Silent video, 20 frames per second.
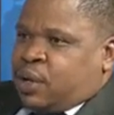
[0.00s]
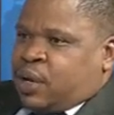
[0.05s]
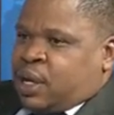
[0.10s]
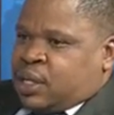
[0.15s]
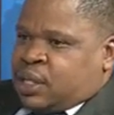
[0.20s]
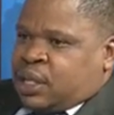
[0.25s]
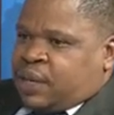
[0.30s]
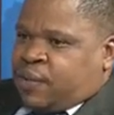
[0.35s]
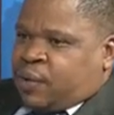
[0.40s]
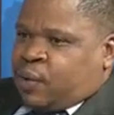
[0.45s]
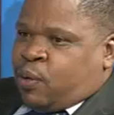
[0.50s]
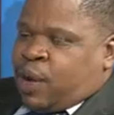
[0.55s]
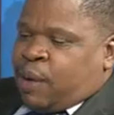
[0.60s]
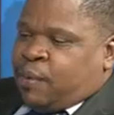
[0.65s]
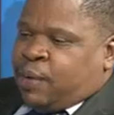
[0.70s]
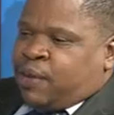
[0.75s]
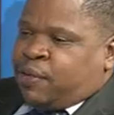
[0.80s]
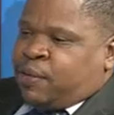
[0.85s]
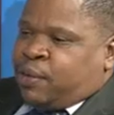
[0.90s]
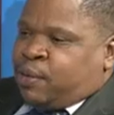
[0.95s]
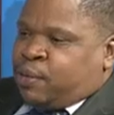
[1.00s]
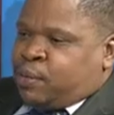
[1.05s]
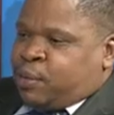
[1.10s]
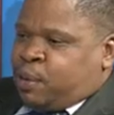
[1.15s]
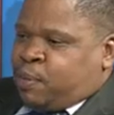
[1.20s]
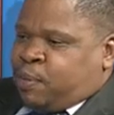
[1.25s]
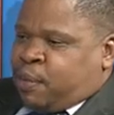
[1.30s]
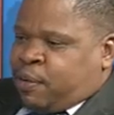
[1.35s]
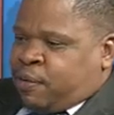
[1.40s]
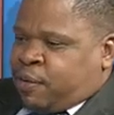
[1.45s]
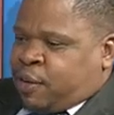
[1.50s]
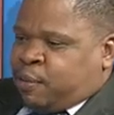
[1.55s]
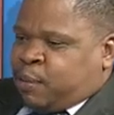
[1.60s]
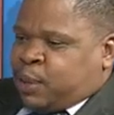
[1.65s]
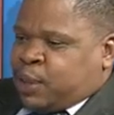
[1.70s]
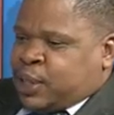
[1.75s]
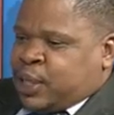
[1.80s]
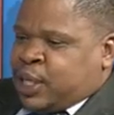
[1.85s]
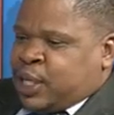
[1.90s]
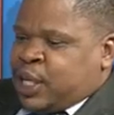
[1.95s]
reserve requirement from
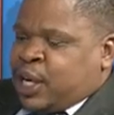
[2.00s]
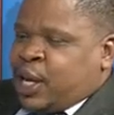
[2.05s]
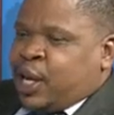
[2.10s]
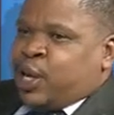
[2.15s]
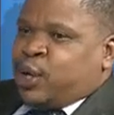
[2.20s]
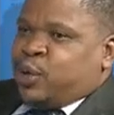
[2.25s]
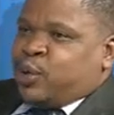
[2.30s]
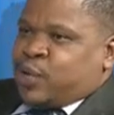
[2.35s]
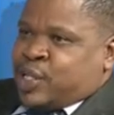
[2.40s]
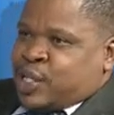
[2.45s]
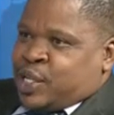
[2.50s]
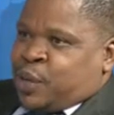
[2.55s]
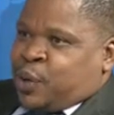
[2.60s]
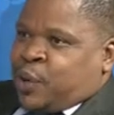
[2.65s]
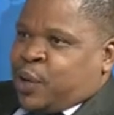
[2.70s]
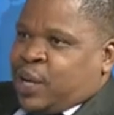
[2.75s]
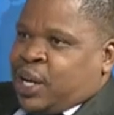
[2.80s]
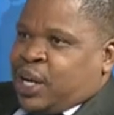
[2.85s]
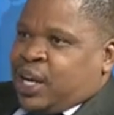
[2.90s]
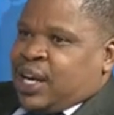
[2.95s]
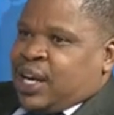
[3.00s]
2.5% to 0